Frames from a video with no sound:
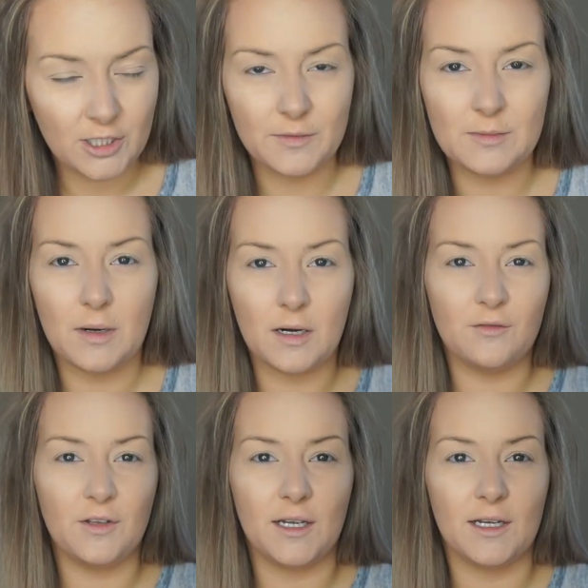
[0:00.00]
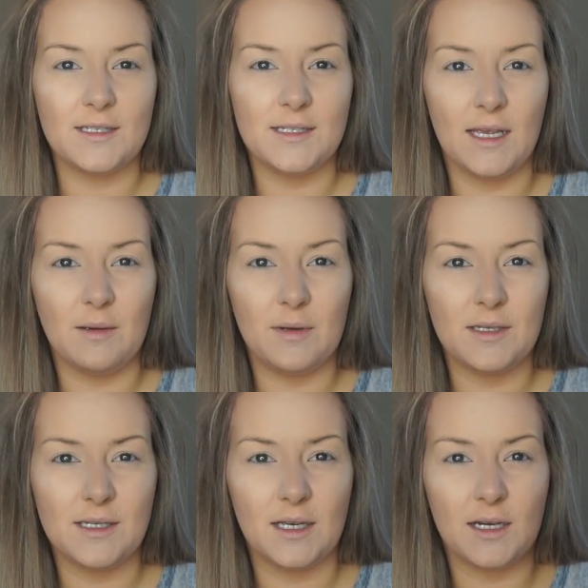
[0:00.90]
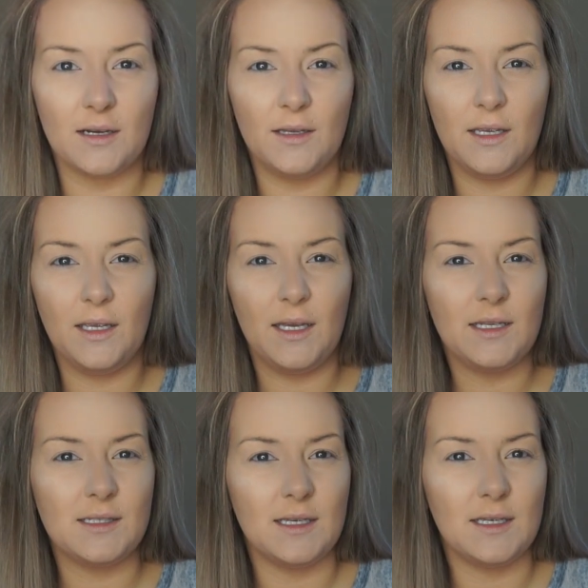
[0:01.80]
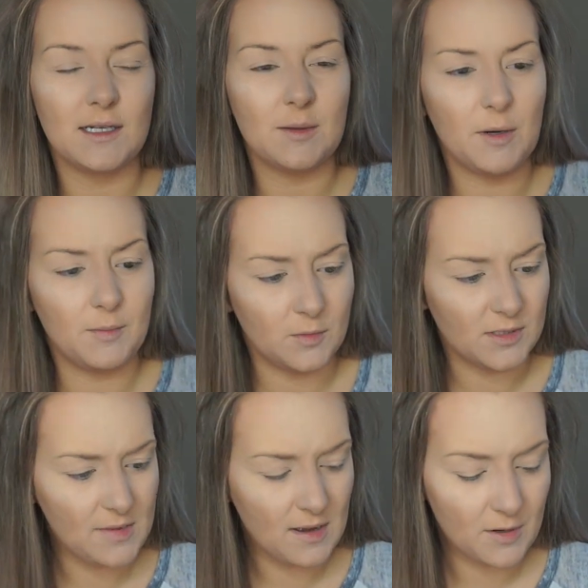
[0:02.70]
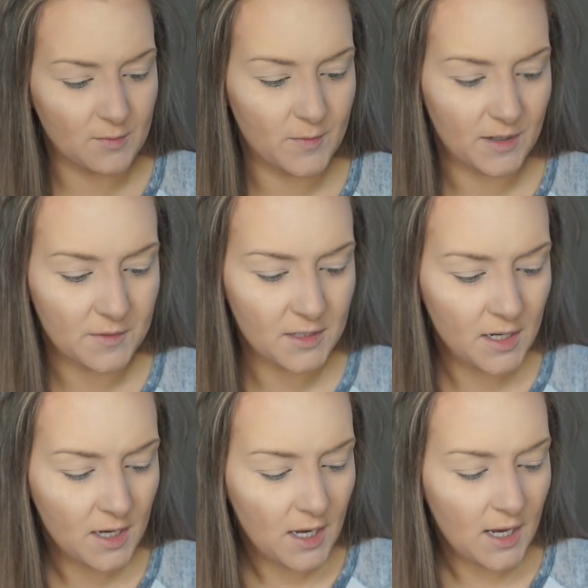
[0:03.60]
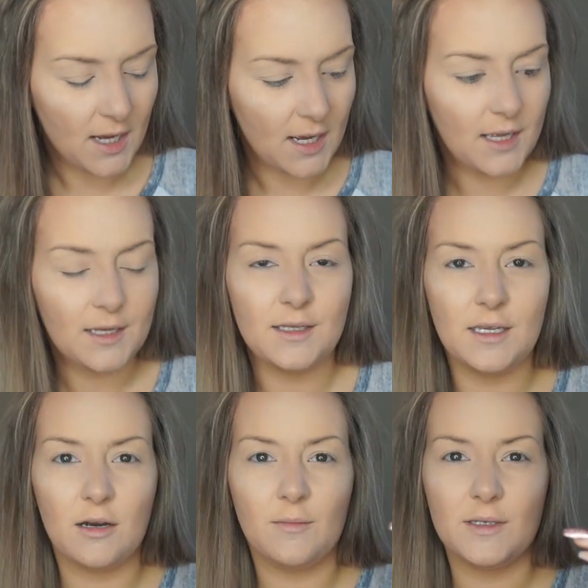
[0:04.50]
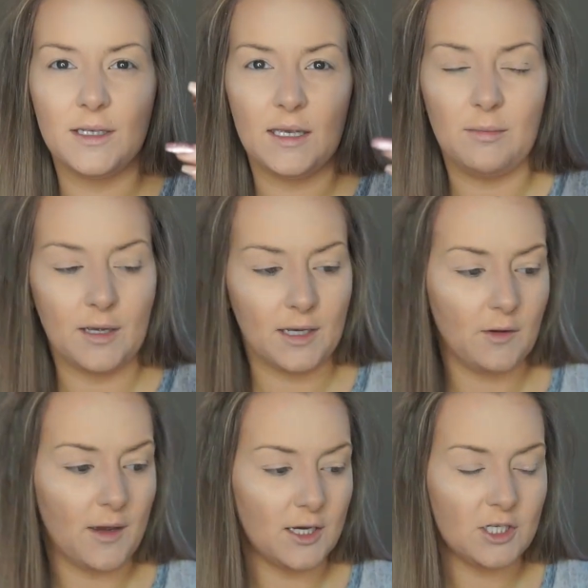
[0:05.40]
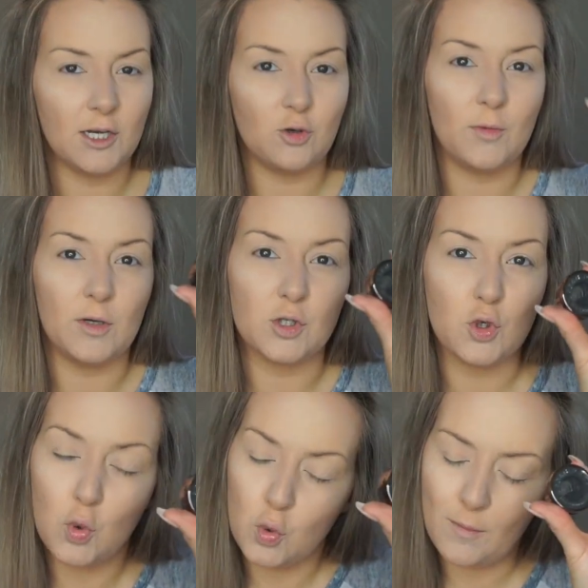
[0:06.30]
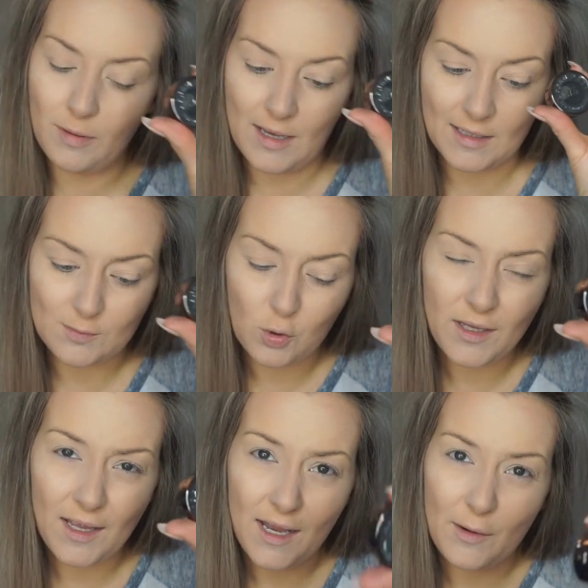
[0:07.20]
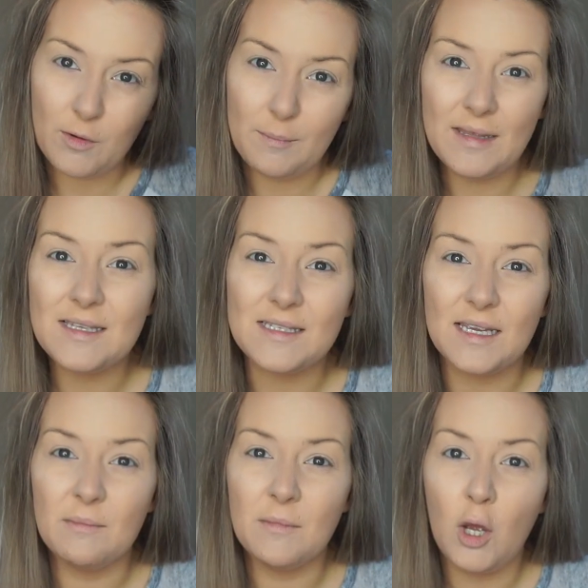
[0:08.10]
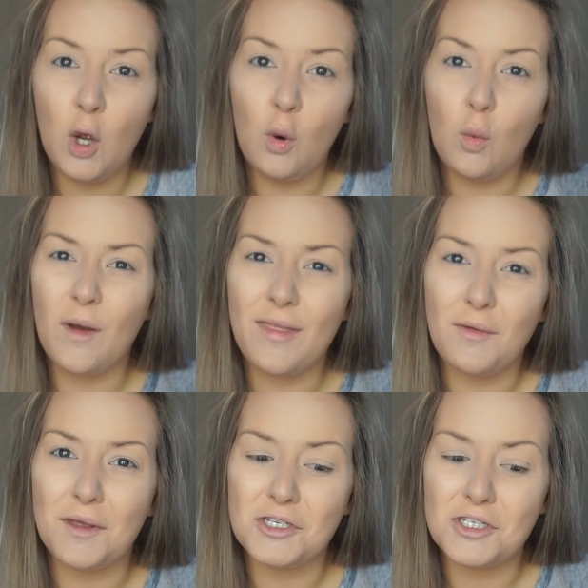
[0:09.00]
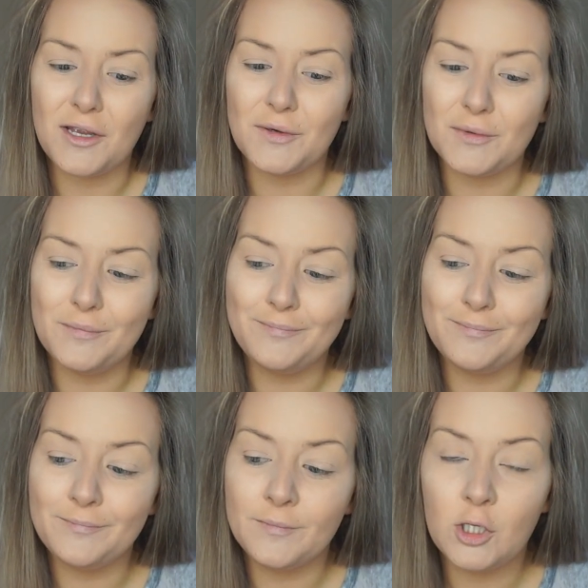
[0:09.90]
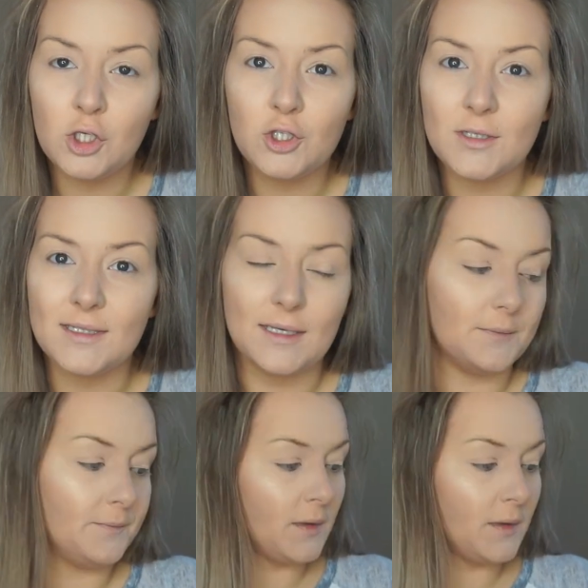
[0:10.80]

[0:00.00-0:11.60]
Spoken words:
It was part of like a set, but it's like a, you can kind of see, it's like a purple, it's a matte purple pigment. And the Urban Decay Blackout Eyeshadow, because no black smoky eye would be the same without this shadow. Just saying.